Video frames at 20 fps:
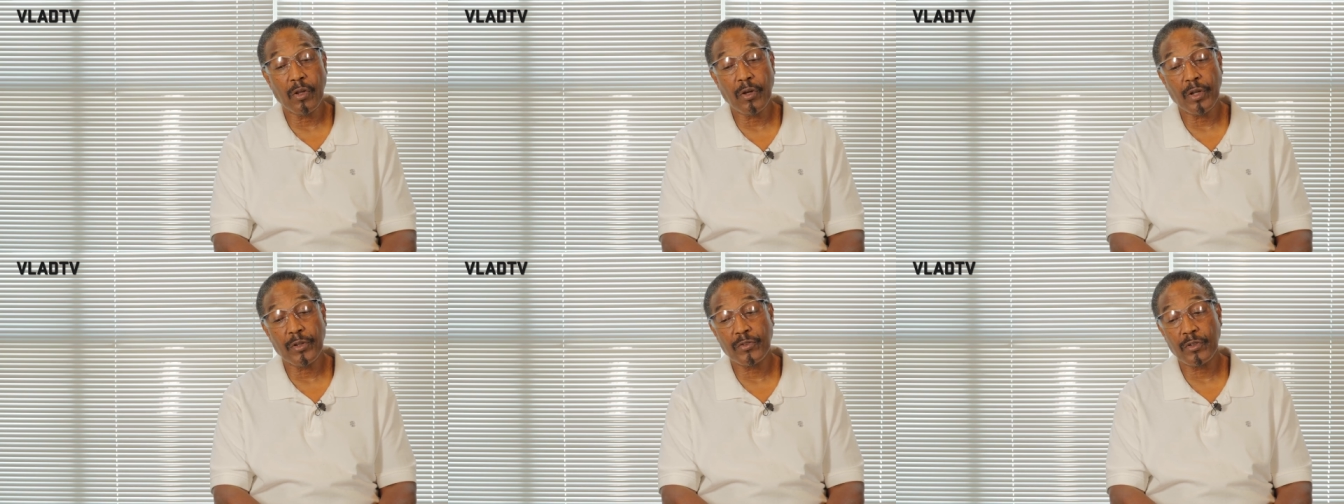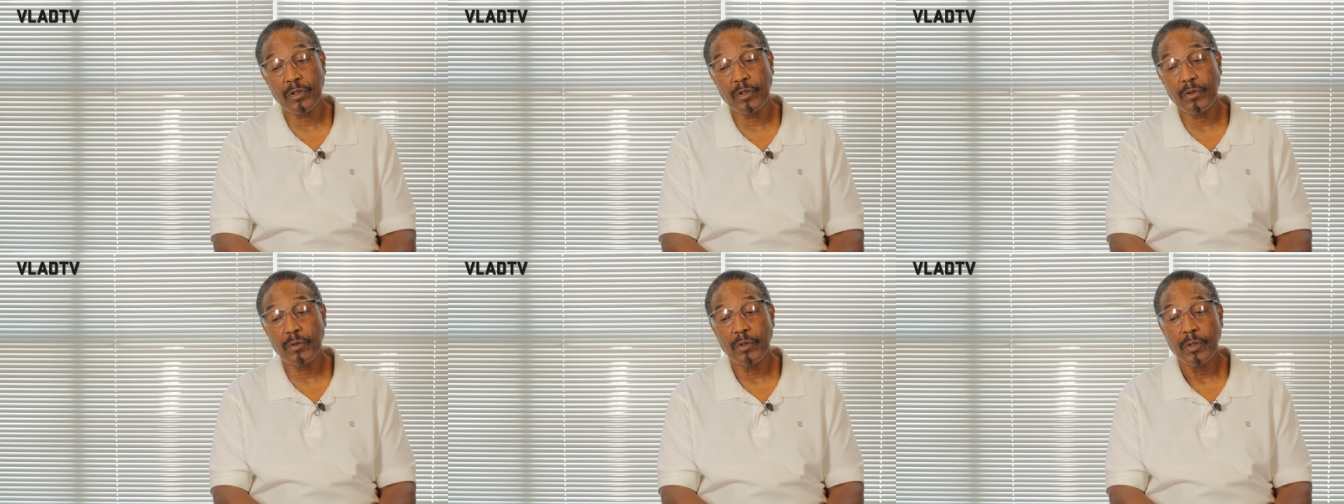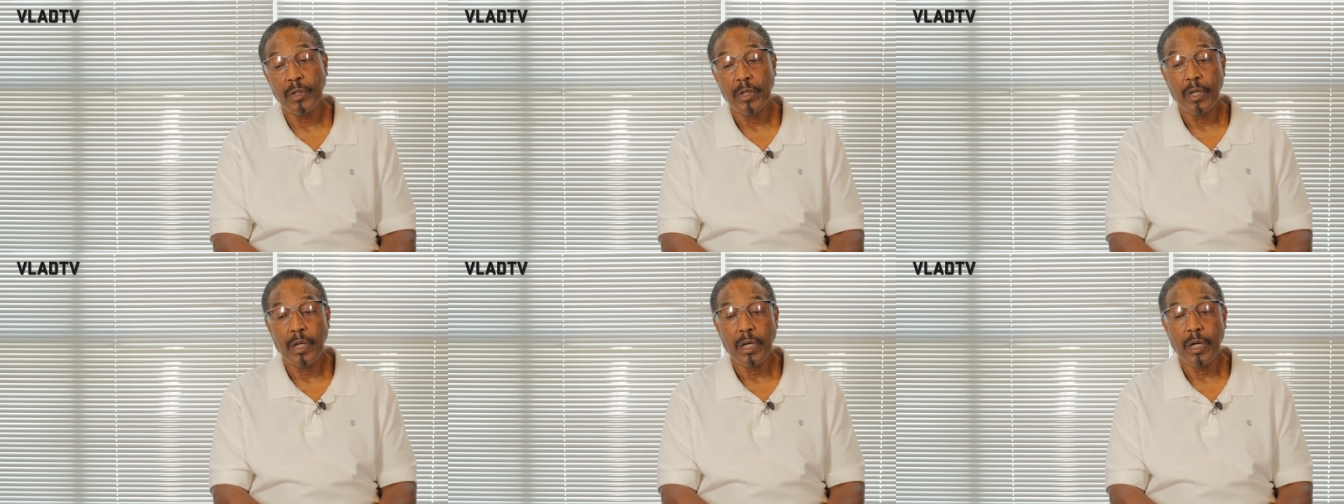Also,
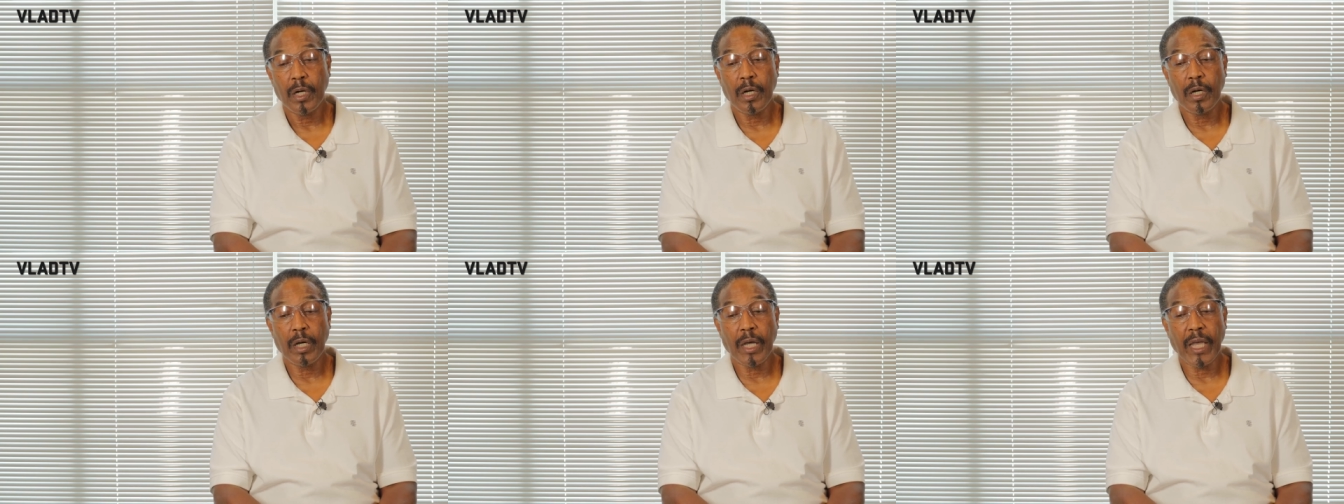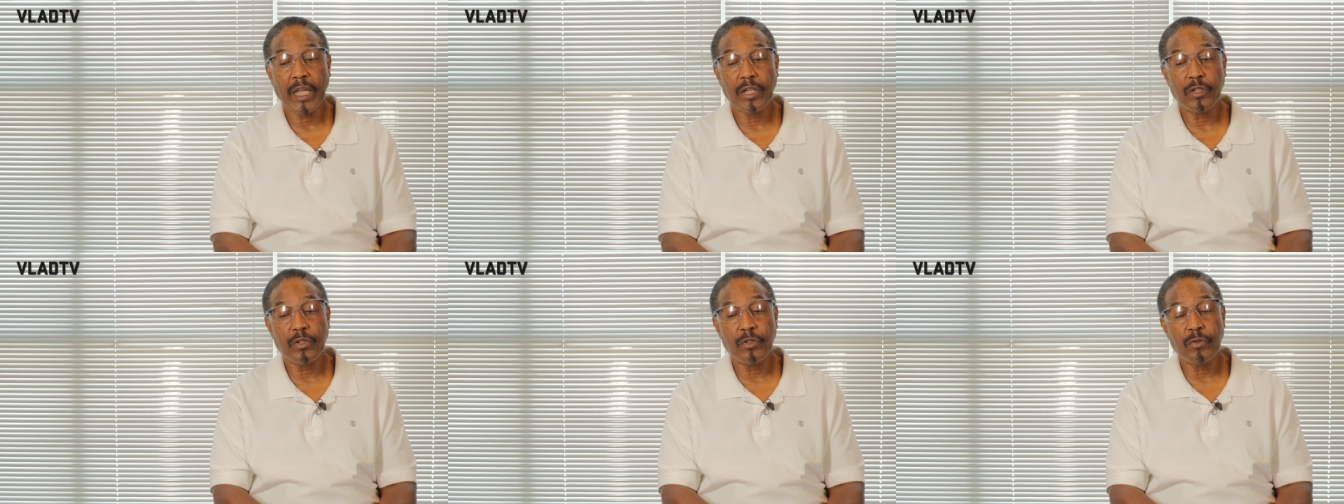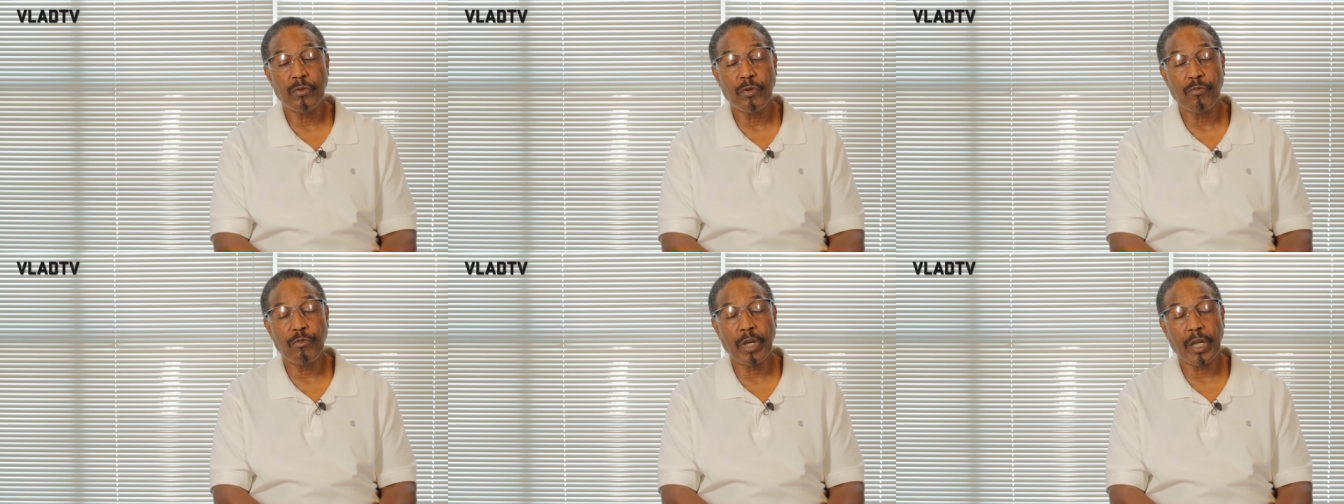uh, I had to
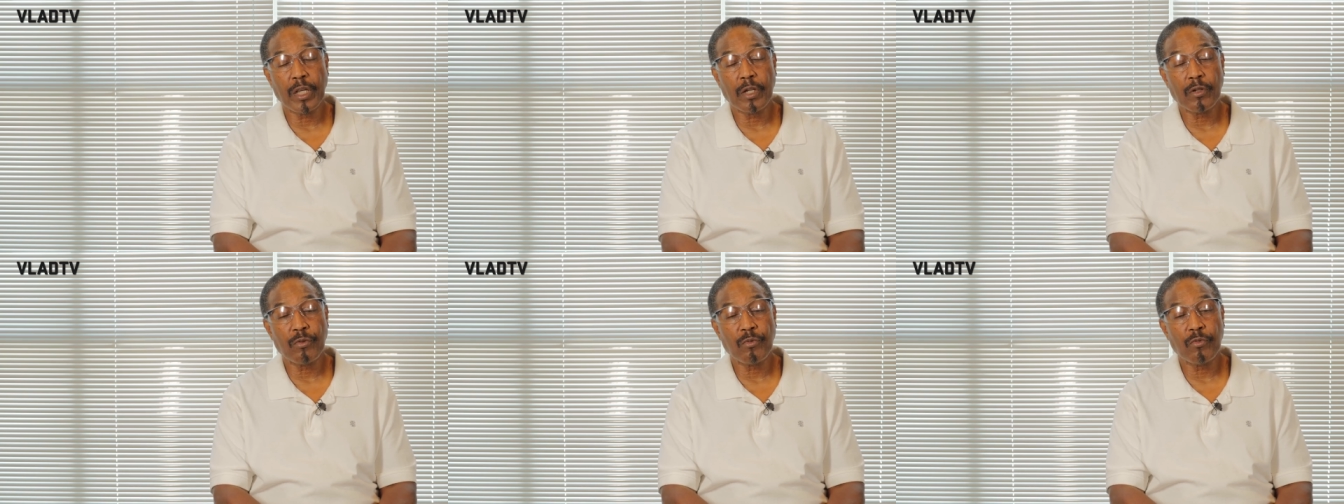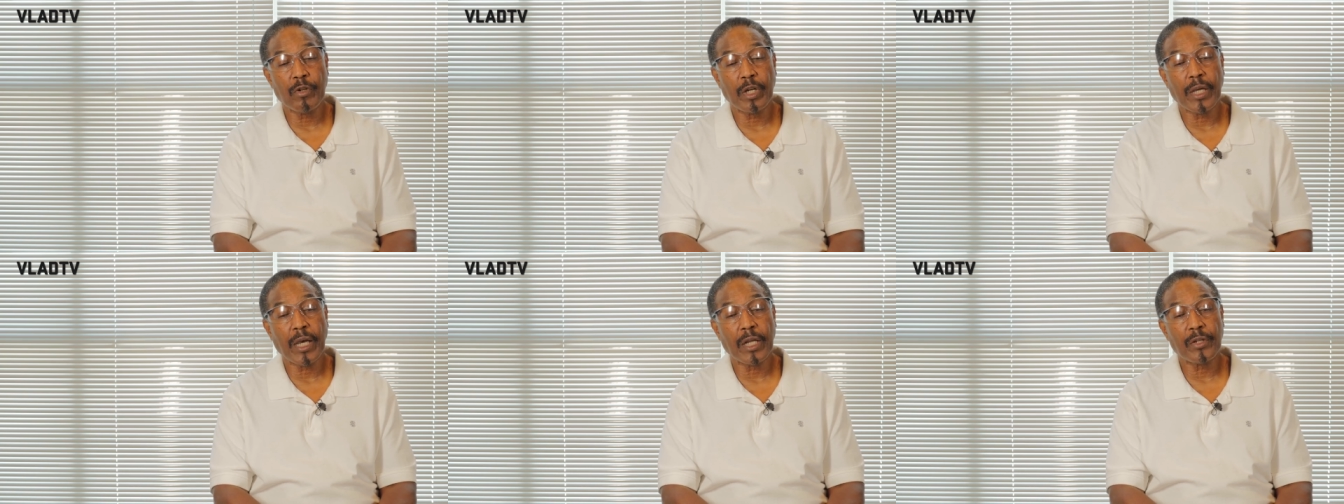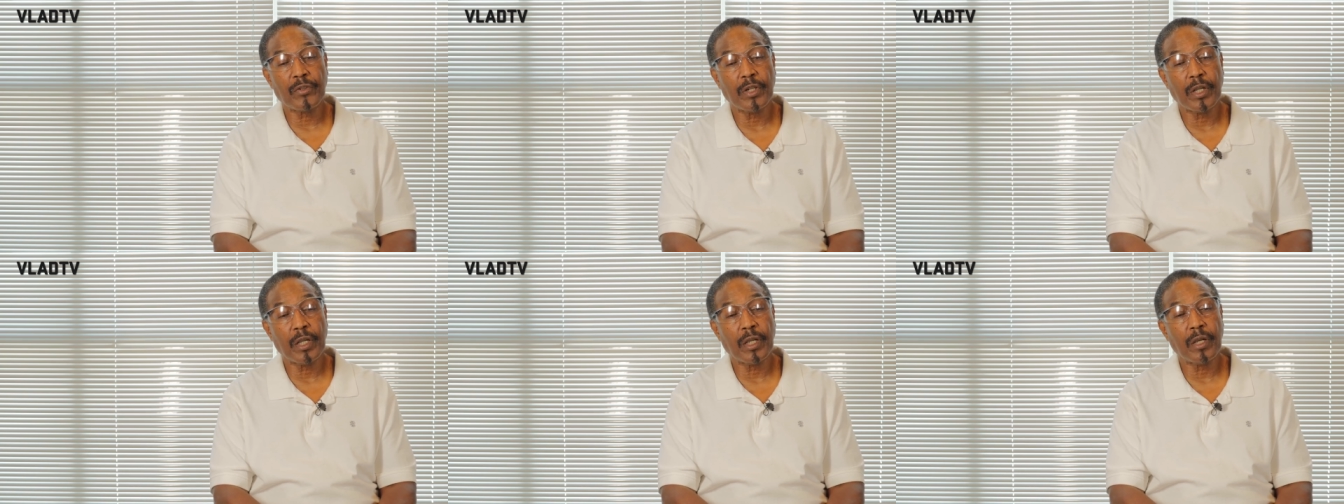do the regular run
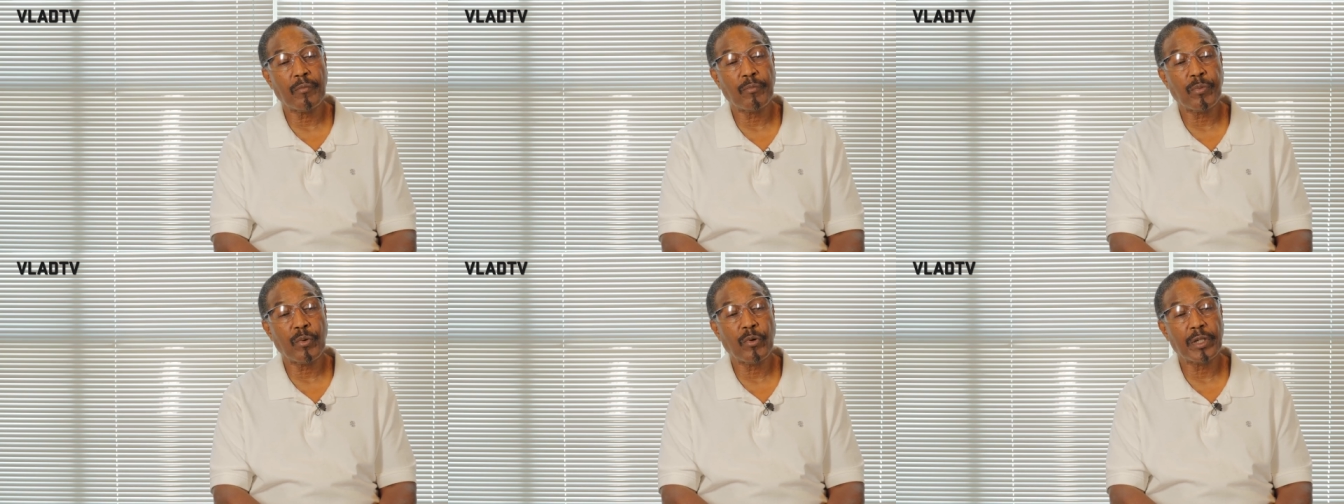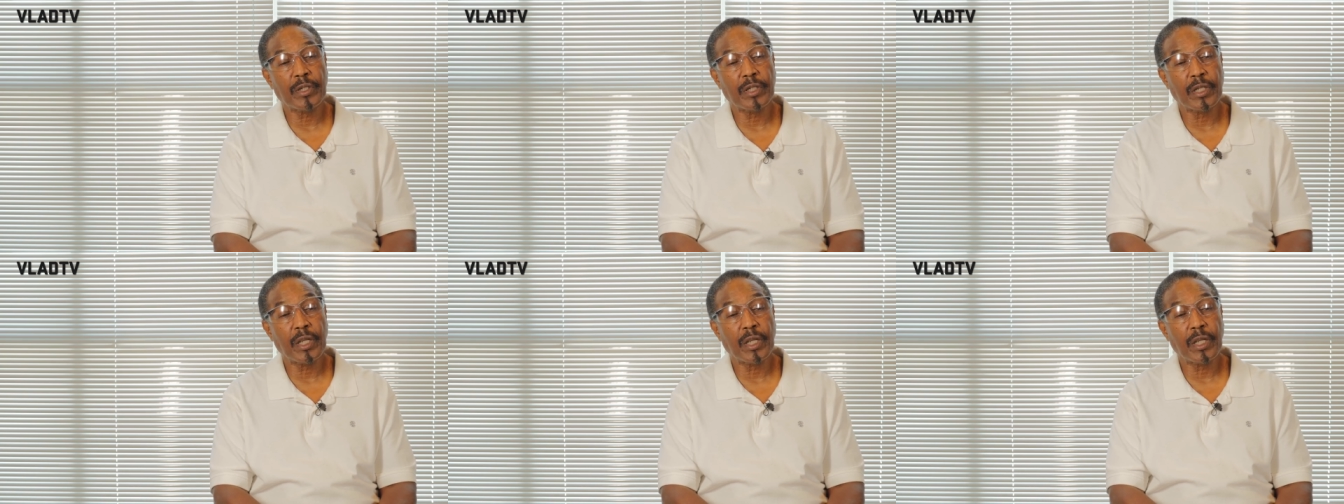out to the airport